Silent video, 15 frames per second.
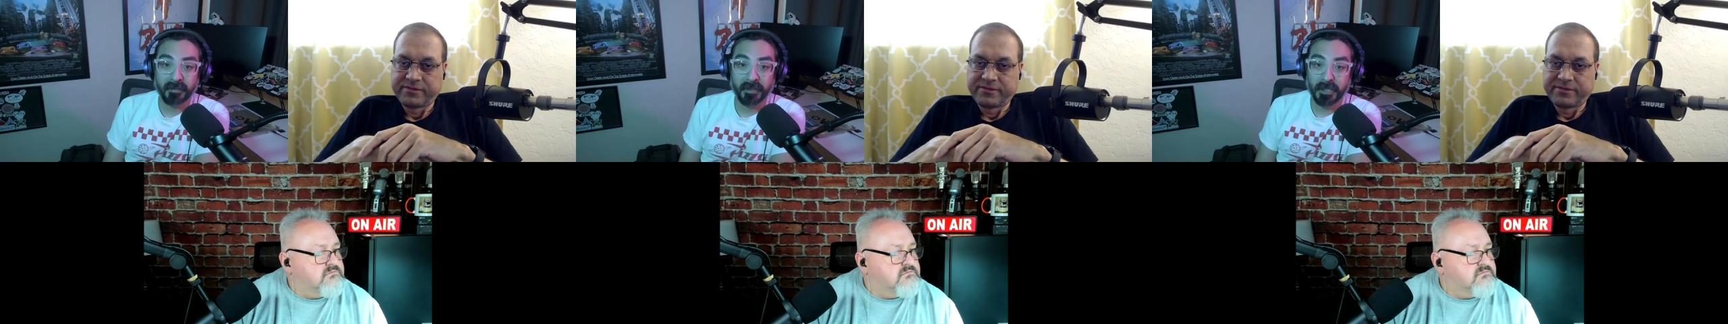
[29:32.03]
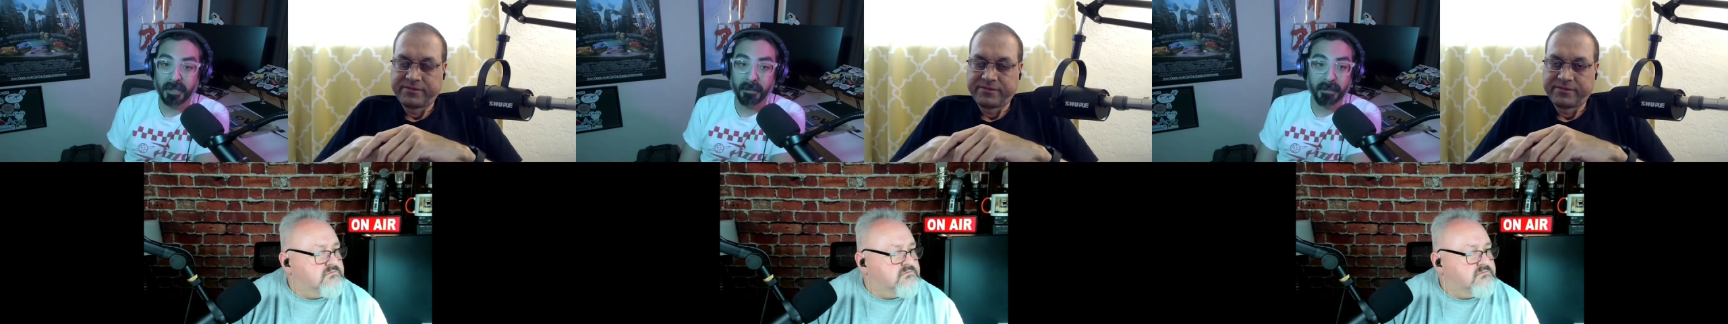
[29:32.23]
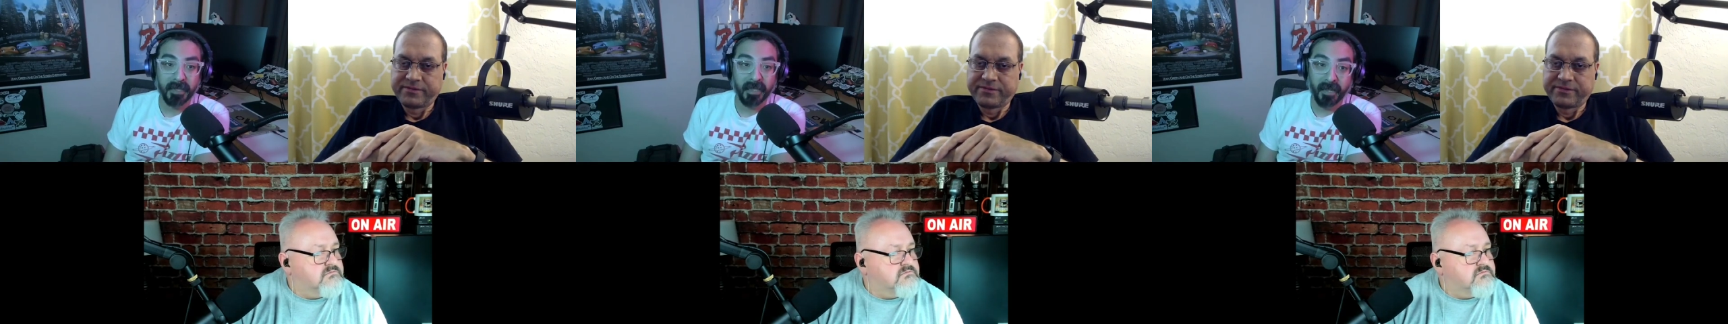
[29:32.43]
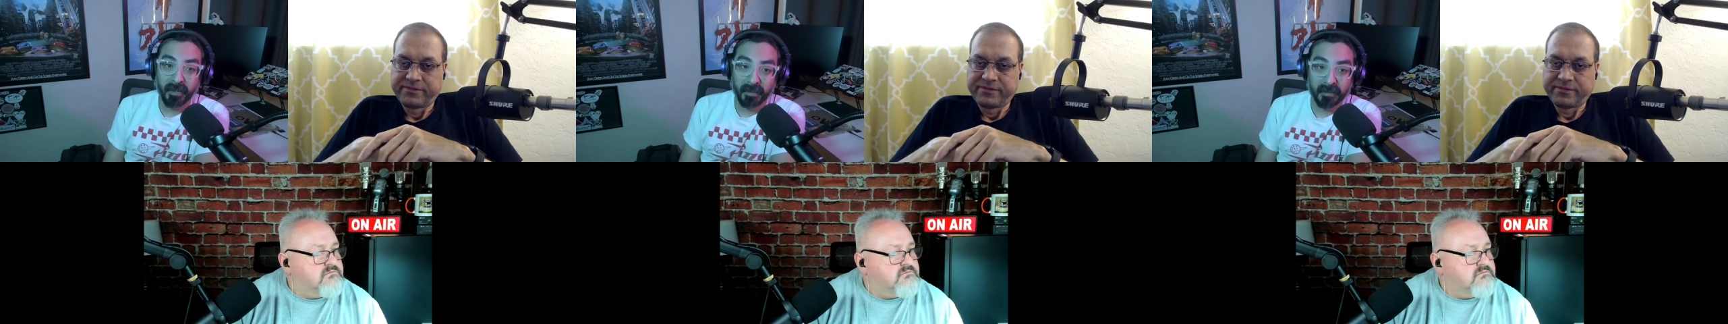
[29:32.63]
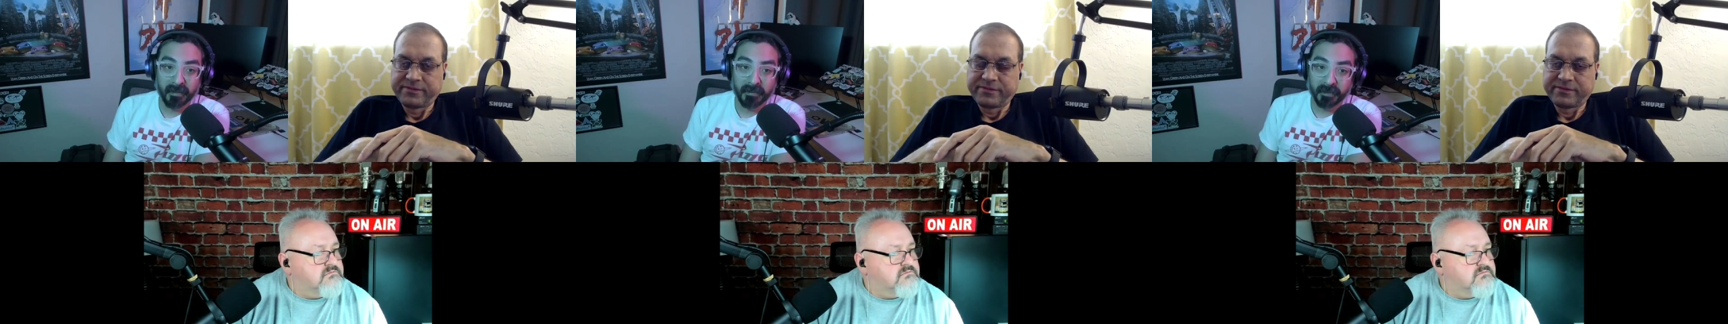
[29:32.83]

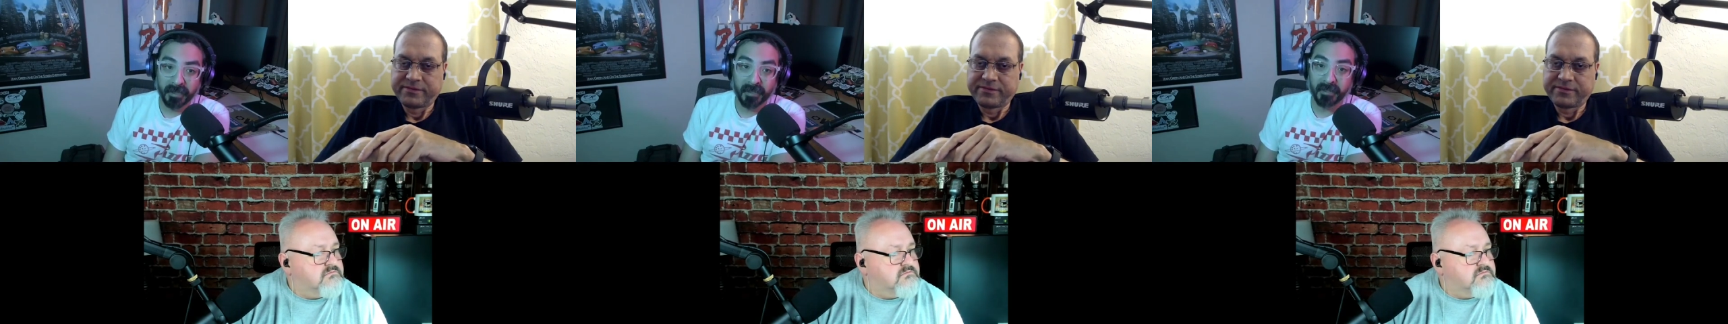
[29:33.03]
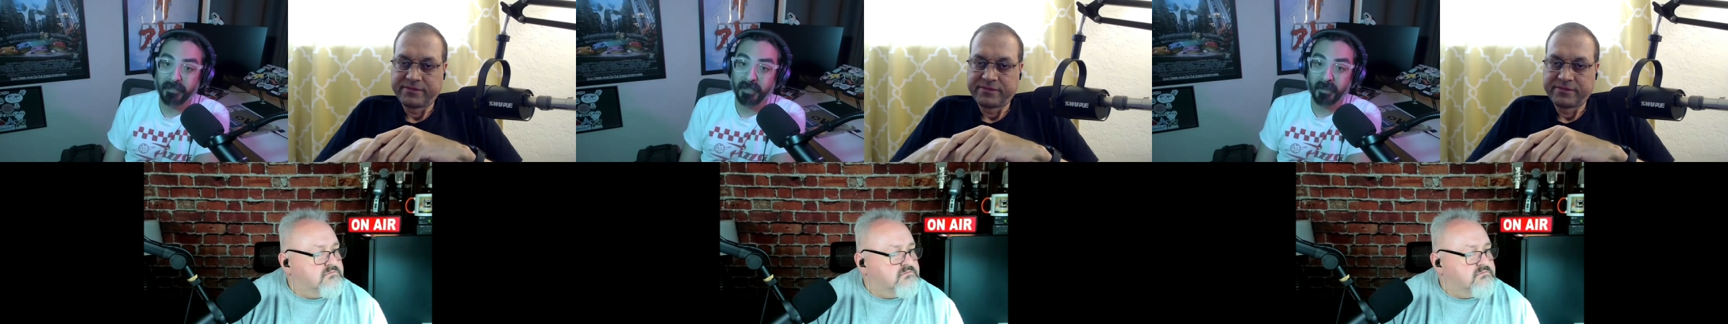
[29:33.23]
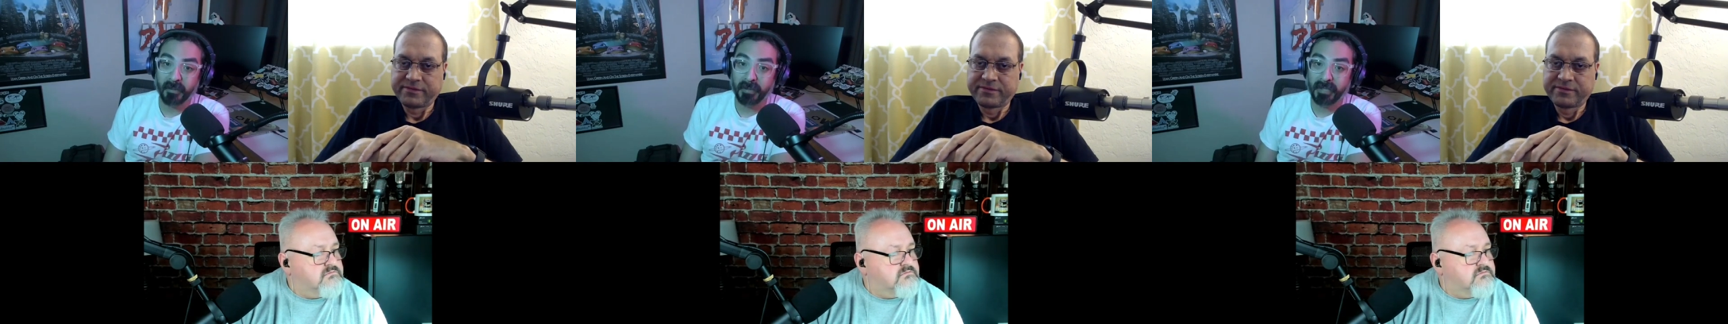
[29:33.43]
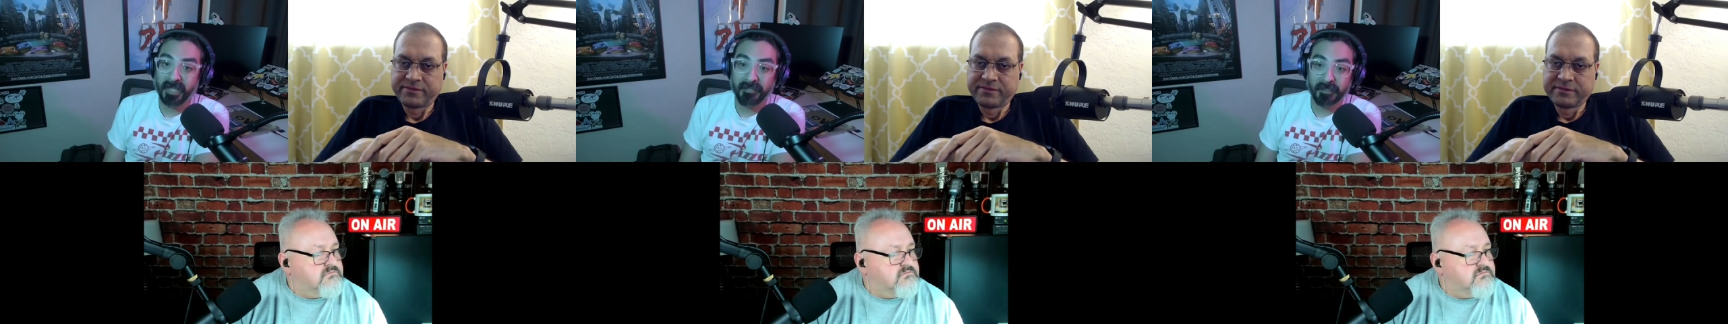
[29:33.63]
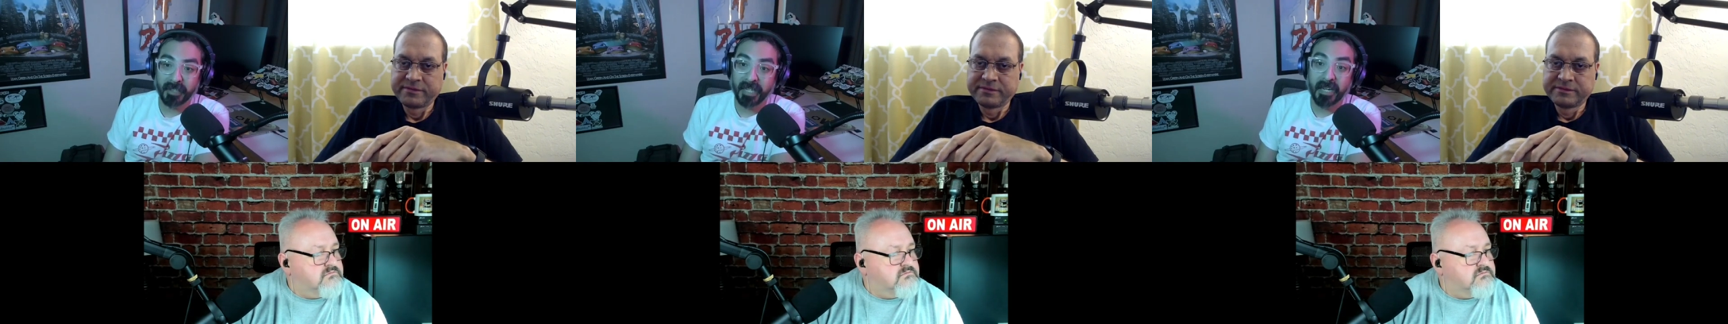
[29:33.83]
Speaker 1: GPL, we love our
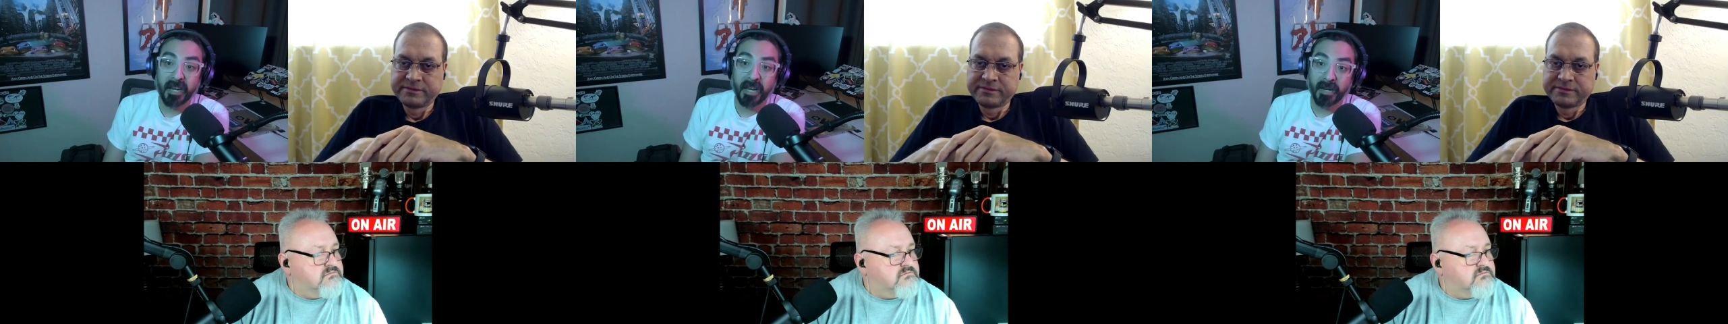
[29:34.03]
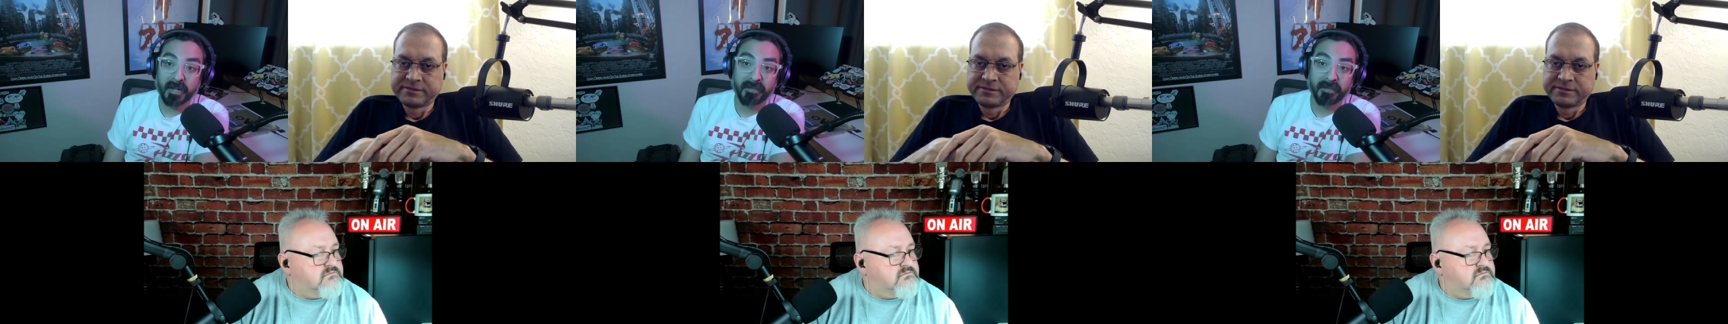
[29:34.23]
whatever, and none